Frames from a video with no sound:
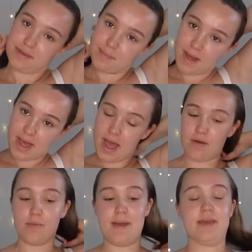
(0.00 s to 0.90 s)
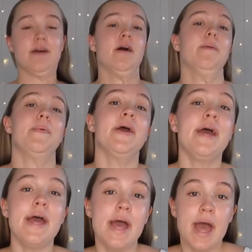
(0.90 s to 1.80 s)
my hair or makeup
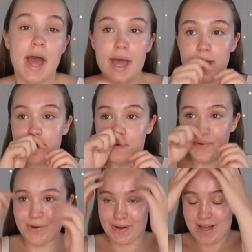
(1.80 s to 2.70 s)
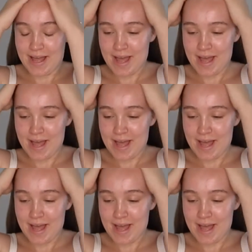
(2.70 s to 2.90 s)
anymore.